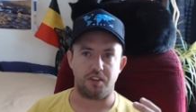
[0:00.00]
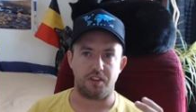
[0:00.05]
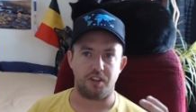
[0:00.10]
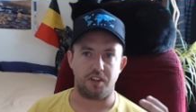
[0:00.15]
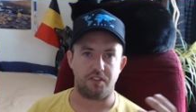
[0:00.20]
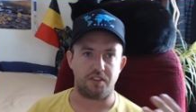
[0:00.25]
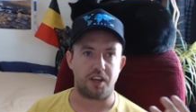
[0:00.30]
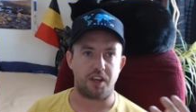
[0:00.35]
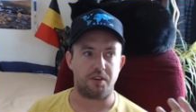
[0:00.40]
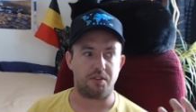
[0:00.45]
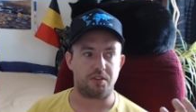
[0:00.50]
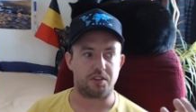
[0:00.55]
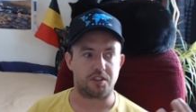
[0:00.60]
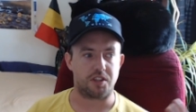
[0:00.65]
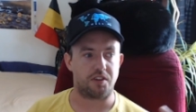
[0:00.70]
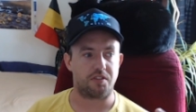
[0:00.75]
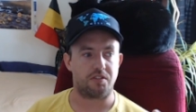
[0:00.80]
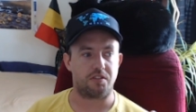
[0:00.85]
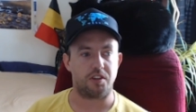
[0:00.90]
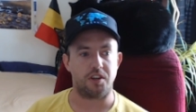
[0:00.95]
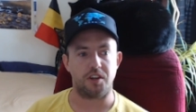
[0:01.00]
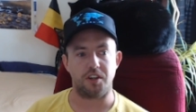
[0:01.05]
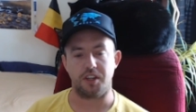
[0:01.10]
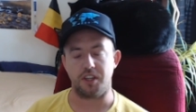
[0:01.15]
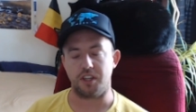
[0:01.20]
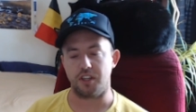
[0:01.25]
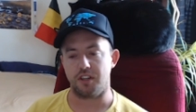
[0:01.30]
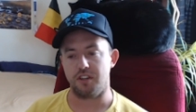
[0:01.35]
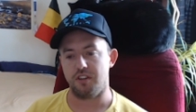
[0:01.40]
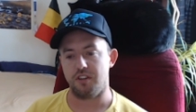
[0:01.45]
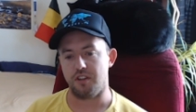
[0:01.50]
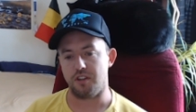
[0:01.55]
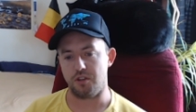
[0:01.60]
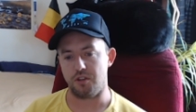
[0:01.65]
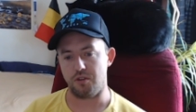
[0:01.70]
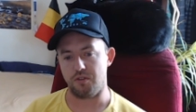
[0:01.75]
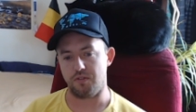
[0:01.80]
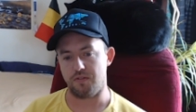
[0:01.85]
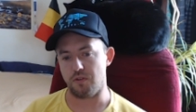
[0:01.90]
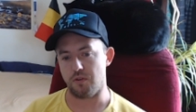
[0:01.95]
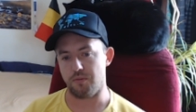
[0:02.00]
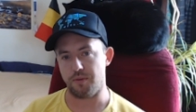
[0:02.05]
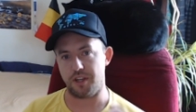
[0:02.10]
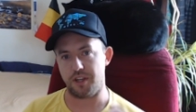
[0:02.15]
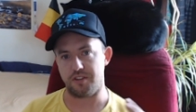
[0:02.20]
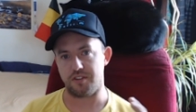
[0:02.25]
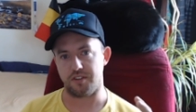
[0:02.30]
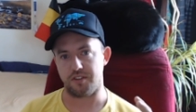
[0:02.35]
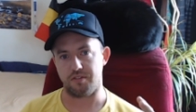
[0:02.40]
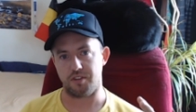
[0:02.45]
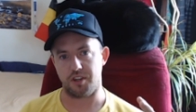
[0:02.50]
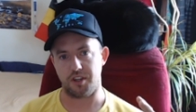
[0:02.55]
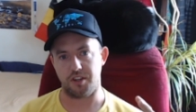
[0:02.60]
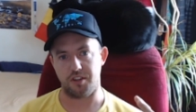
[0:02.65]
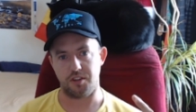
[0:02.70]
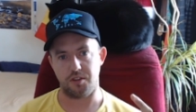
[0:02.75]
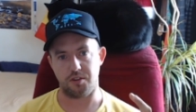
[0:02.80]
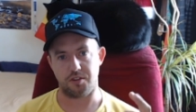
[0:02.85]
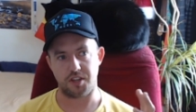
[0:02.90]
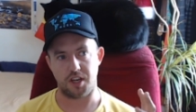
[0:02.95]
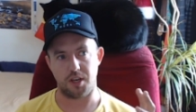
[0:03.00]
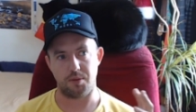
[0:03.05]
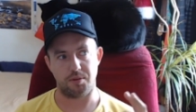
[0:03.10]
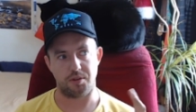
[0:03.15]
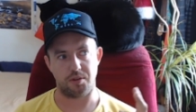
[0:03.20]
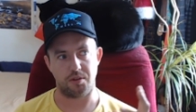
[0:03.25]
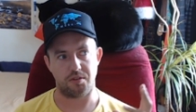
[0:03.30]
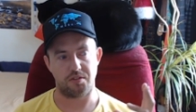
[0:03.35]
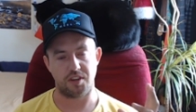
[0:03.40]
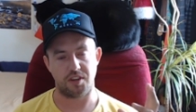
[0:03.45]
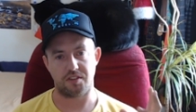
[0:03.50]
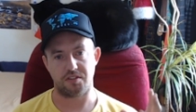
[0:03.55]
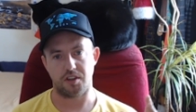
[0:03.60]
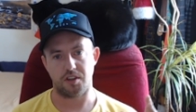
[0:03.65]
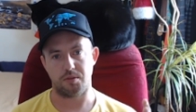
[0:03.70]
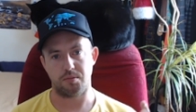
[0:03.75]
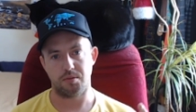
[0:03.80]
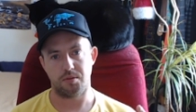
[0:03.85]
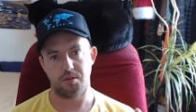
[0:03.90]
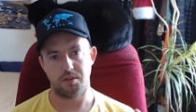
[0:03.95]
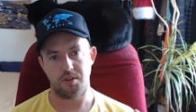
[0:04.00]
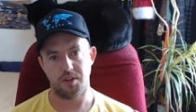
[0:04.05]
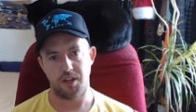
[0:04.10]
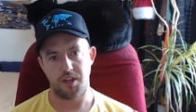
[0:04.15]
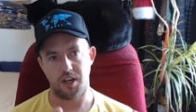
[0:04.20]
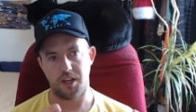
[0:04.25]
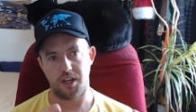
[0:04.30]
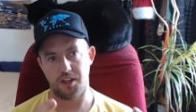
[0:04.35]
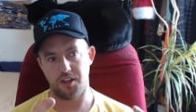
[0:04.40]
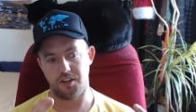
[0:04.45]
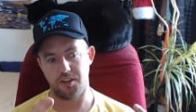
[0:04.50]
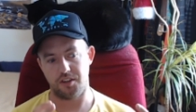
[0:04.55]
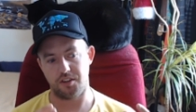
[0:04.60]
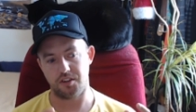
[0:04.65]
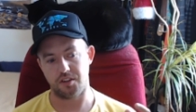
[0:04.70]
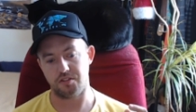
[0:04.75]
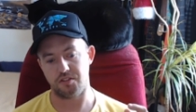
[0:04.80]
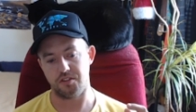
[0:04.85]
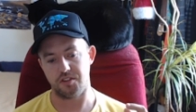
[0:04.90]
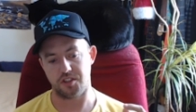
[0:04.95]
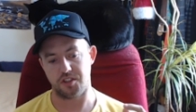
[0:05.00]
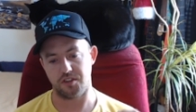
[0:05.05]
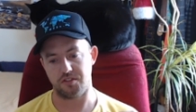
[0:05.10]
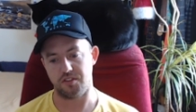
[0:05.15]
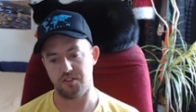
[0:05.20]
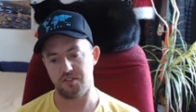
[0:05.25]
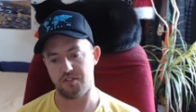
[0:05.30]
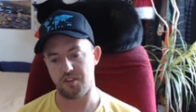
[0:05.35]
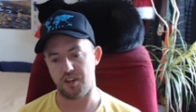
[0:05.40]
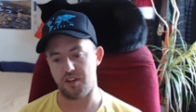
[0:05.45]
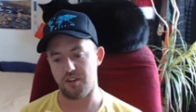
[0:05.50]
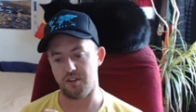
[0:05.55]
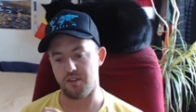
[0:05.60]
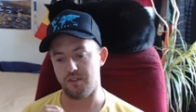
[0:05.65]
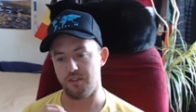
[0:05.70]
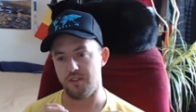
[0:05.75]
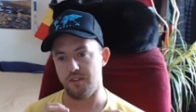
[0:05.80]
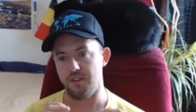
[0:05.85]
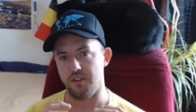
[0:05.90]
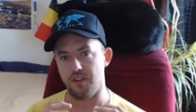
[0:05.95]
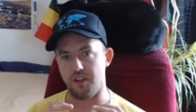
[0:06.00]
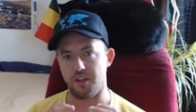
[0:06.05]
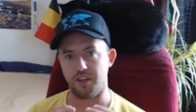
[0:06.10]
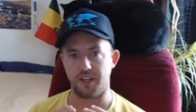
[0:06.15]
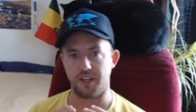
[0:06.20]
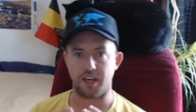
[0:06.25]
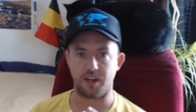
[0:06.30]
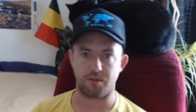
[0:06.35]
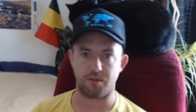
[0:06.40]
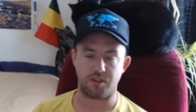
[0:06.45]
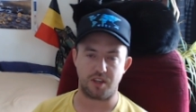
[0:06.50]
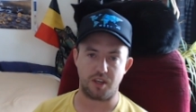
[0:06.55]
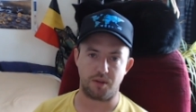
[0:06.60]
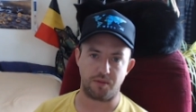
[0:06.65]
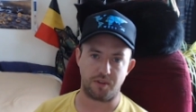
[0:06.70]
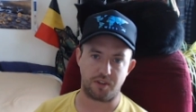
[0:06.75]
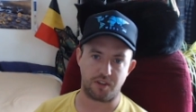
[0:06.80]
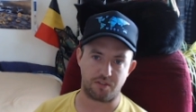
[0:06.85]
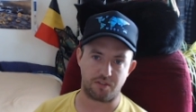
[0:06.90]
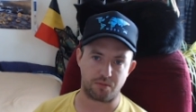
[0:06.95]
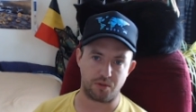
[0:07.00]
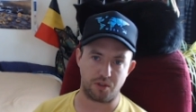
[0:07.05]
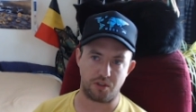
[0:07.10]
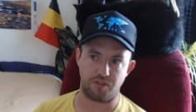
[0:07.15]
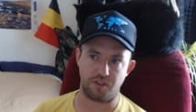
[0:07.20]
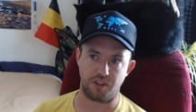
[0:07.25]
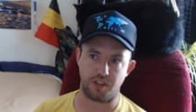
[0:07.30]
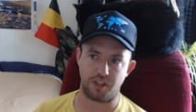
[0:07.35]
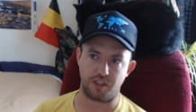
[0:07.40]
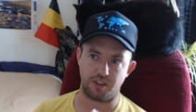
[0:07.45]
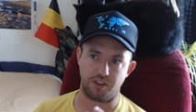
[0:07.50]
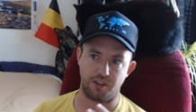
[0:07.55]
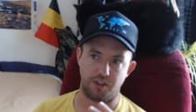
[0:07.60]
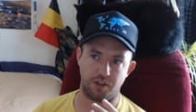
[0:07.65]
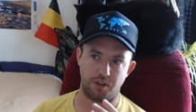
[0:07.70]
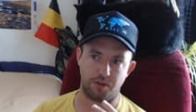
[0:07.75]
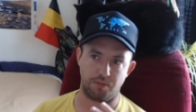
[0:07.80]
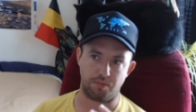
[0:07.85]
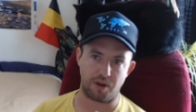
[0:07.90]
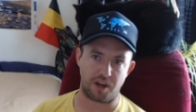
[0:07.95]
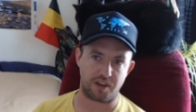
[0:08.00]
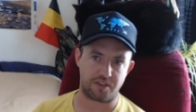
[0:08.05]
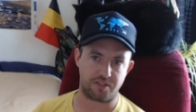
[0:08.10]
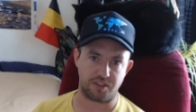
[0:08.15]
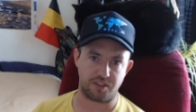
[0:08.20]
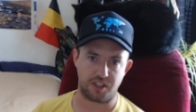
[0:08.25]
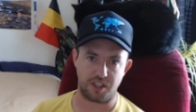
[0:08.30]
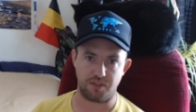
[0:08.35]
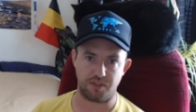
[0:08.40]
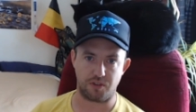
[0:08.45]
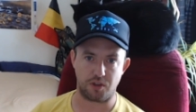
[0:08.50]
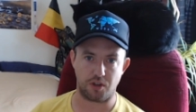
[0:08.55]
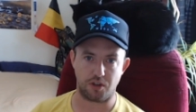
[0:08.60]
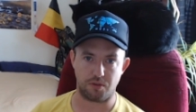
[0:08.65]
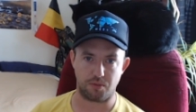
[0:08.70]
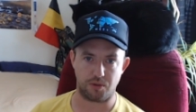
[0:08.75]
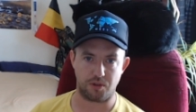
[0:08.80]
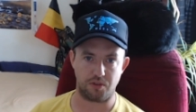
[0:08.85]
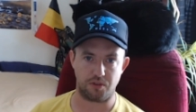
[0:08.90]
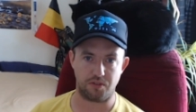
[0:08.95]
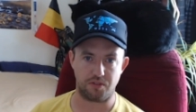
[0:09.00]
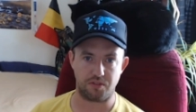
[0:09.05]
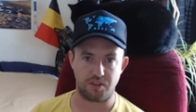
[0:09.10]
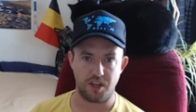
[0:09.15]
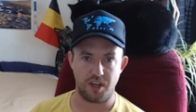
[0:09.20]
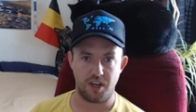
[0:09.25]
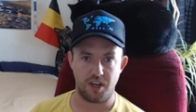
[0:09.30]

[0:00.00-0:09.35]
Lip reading: entail just learning a new formation, right? A new shape, a new setup. It doesn't just entail learning how to keep the disc moving, you know, practicing give-go moves.